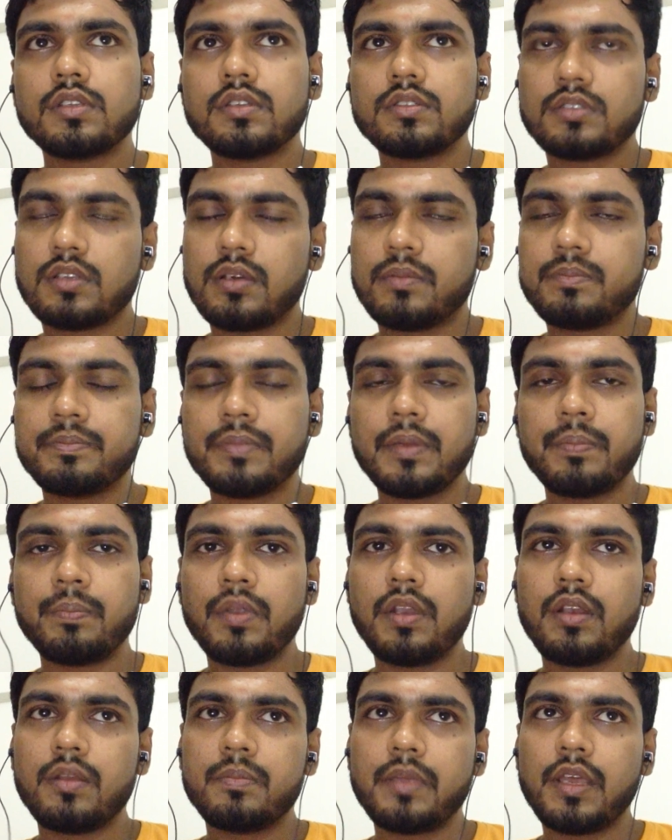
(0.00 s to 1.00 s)
some
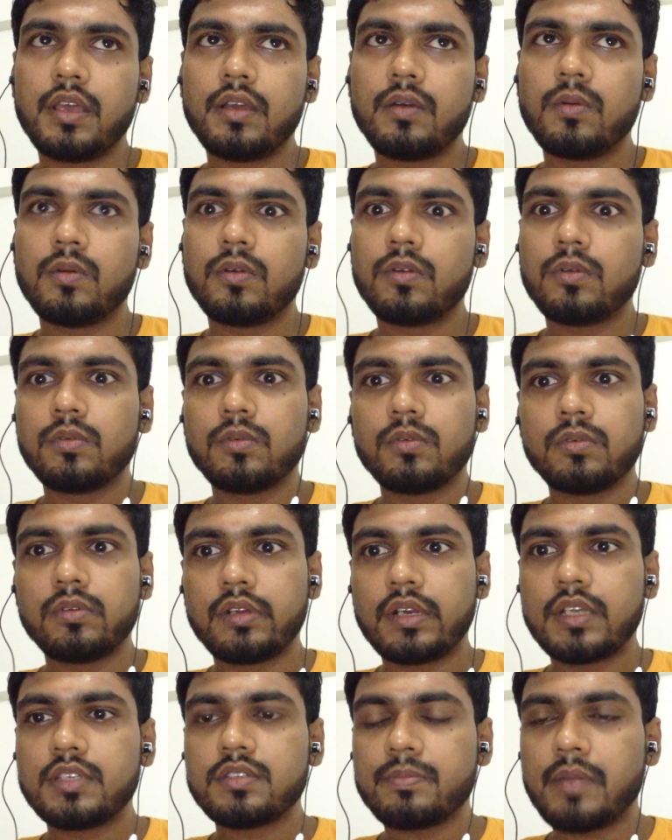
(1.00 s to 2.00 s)
people may go to
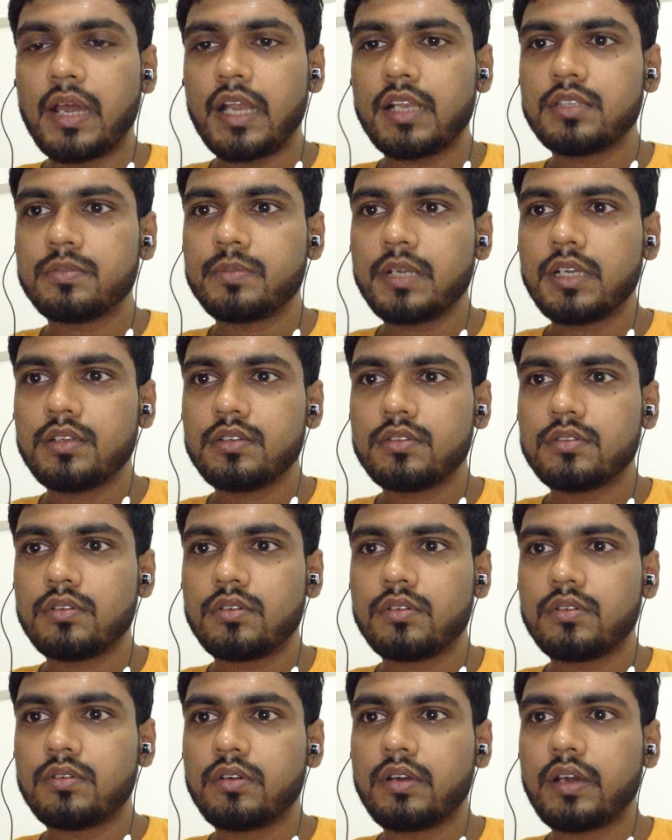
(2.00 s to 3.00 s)
risk management.
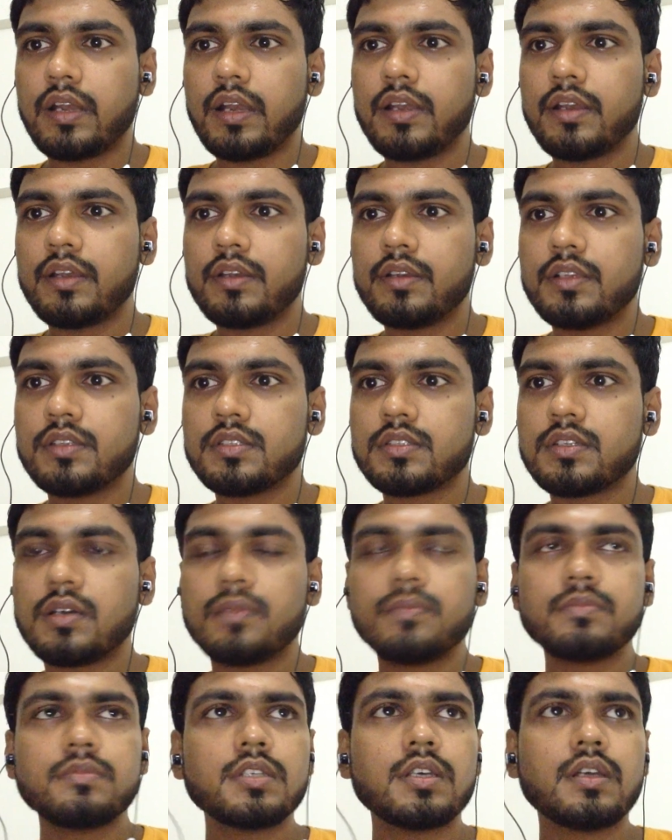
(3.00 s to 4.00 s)
So credit risk
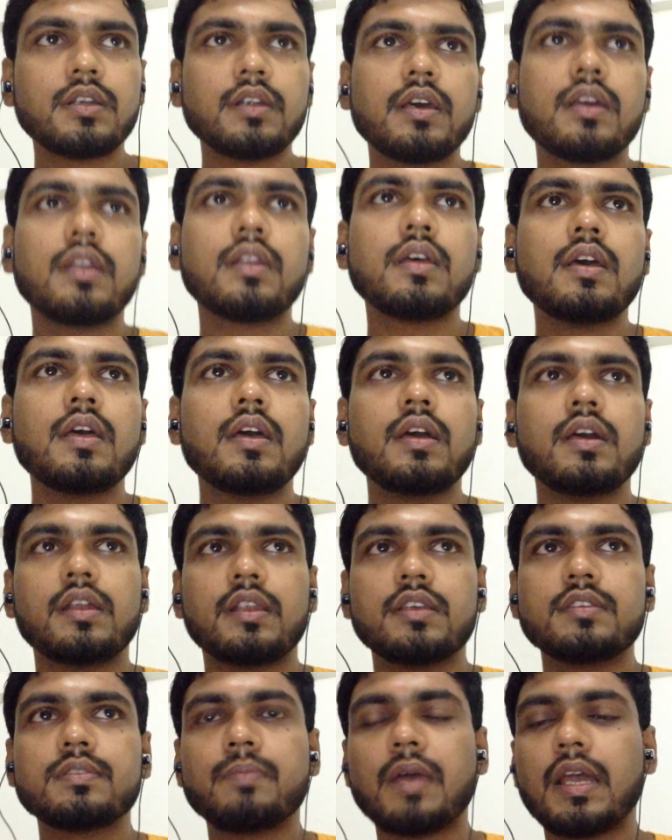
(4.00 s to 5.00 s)
comes under
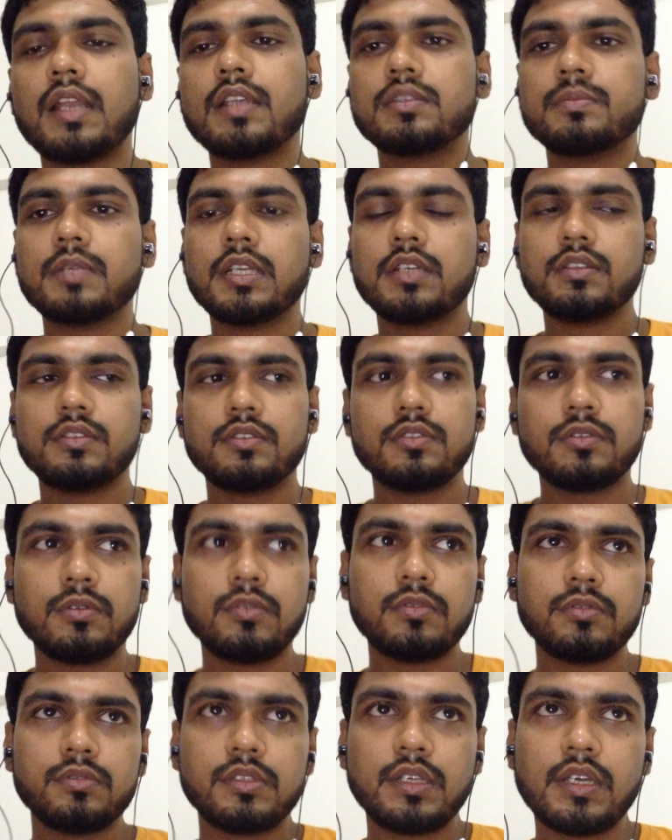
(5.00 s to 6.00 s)
risk management.
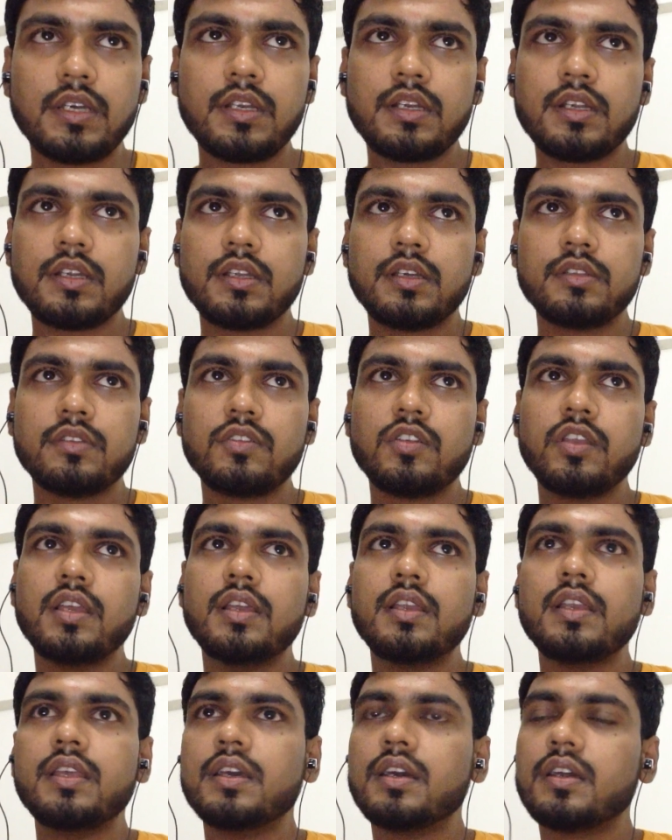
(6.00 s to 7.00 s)
So there are three
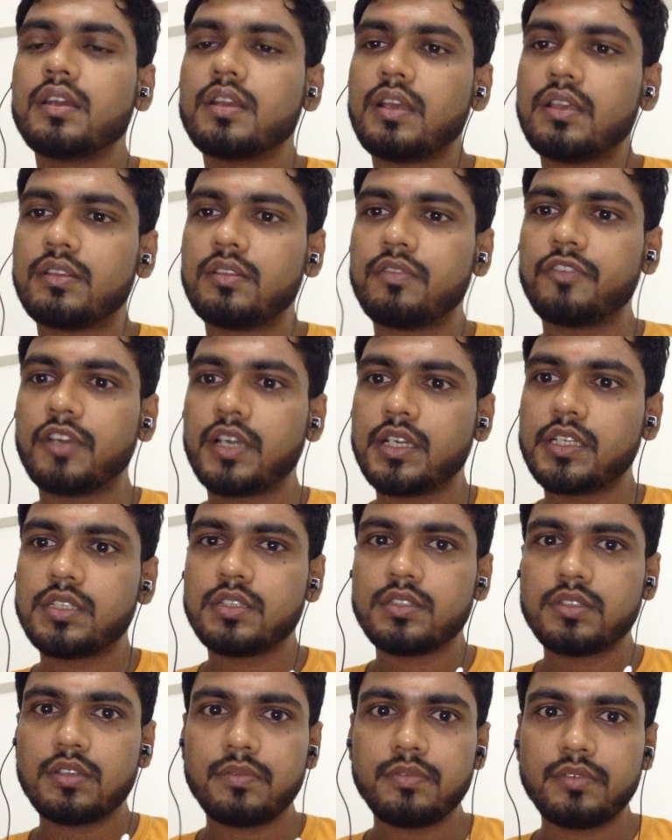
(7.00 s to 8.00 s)
clear
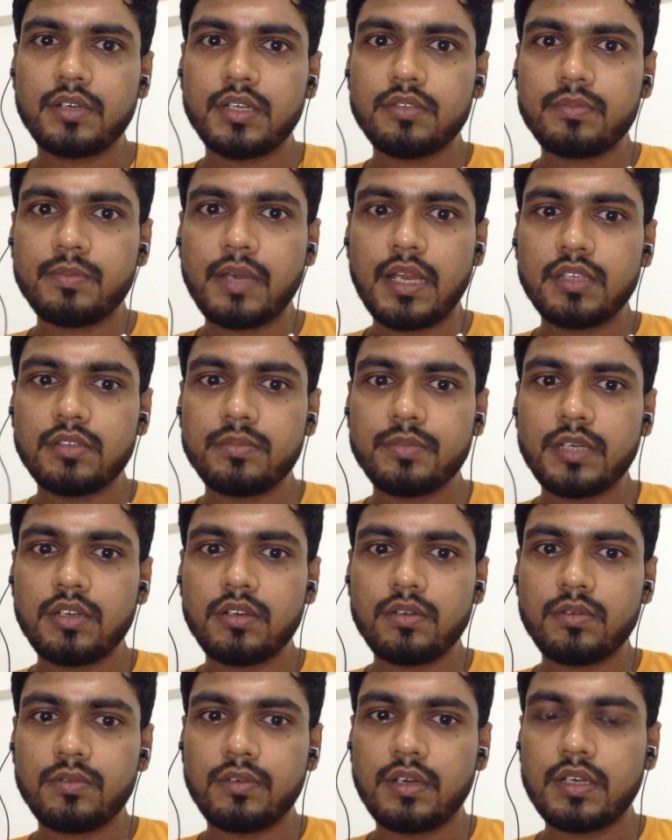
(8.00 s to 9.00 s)
classifications of risk management.
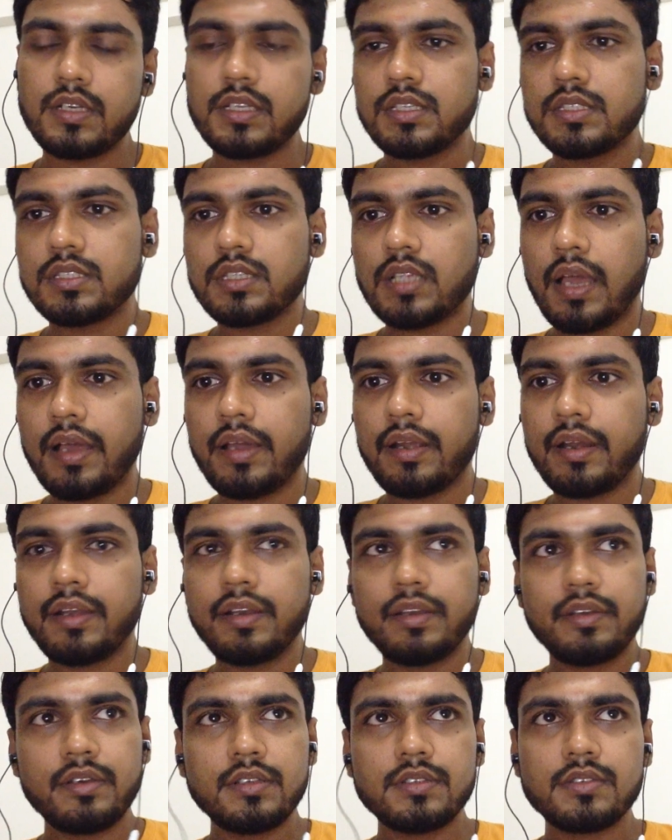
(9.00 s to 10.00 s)
One is
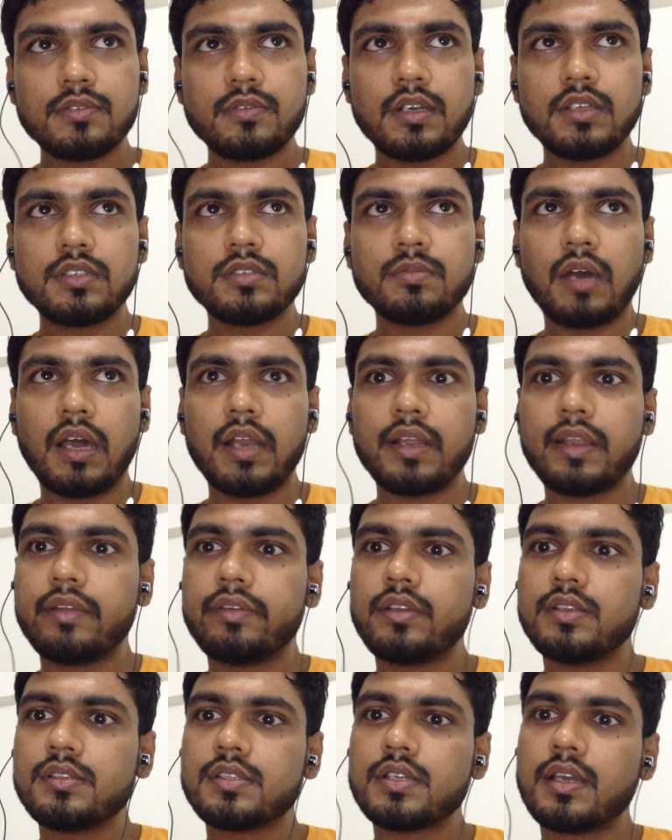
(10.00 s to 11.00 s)
credit risk, one is market
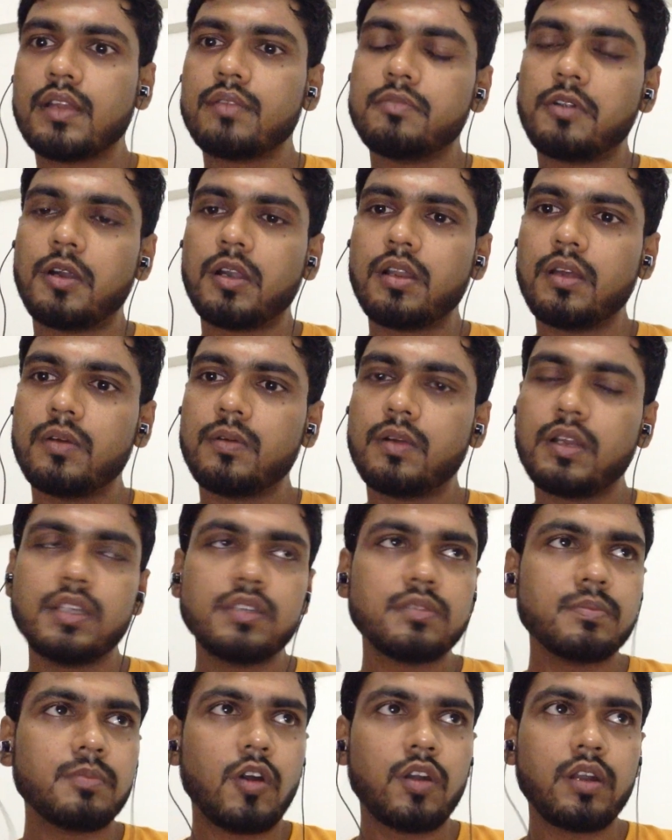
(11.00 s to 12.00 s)
risk, and one
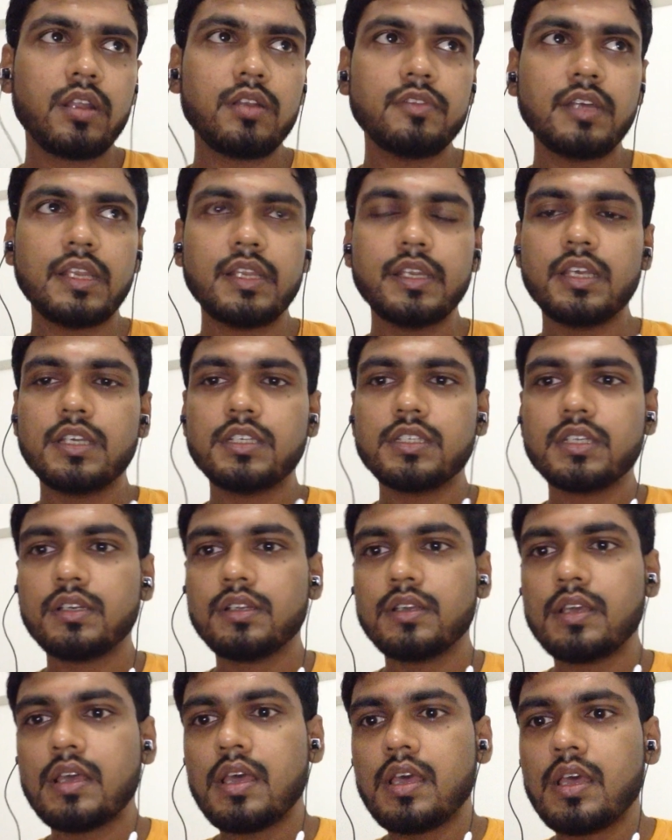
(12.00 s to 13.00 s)
is model validation.
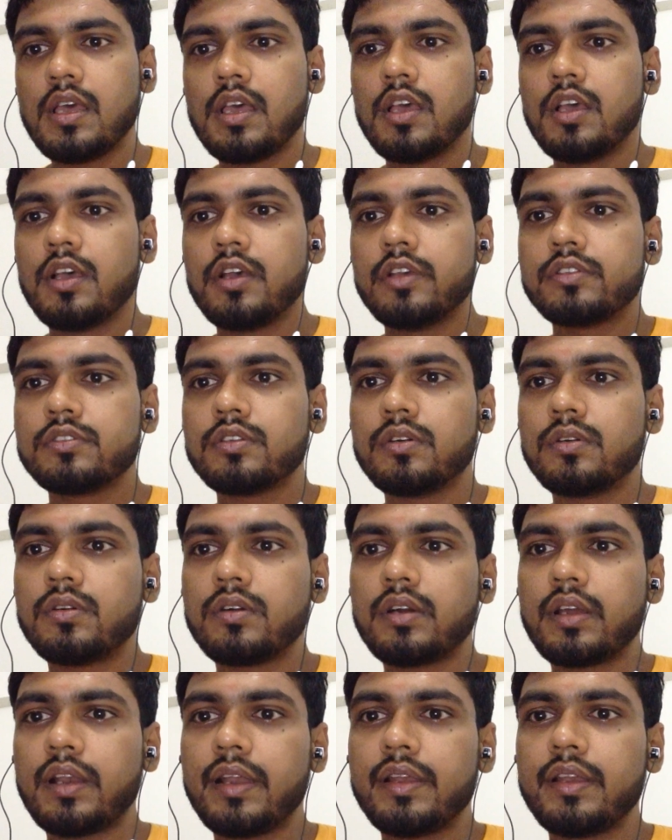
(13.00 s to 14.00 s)
So
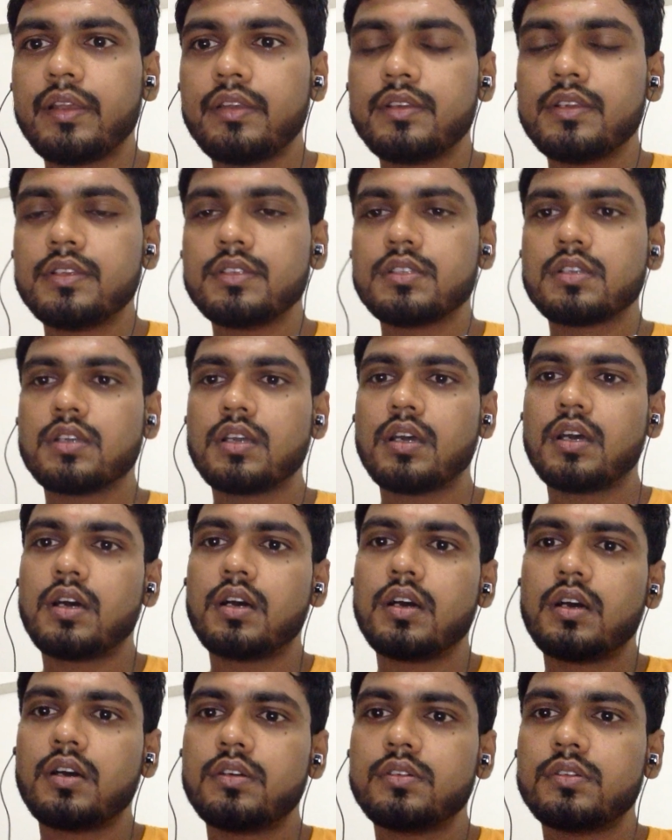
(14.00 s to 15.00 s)
credit risk,
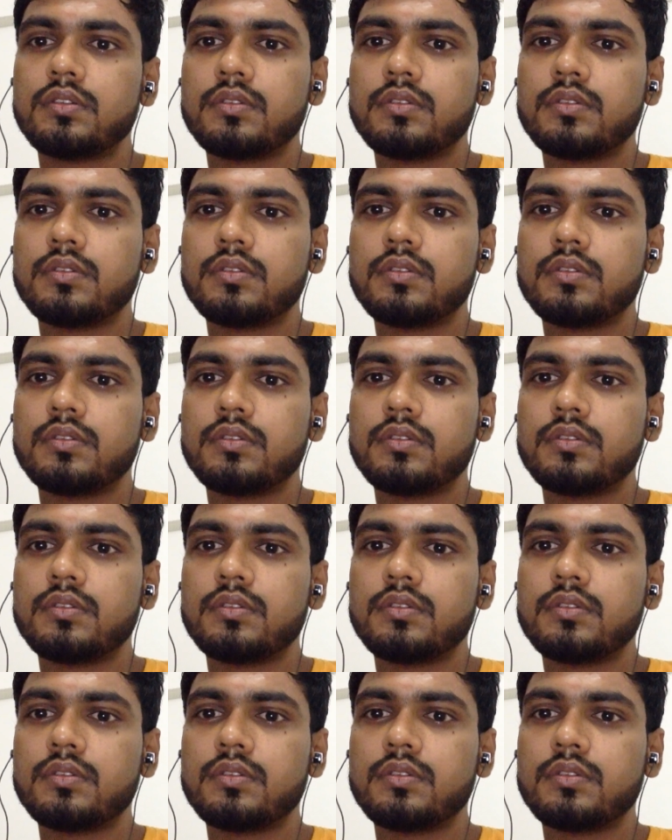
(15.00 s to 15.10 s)
the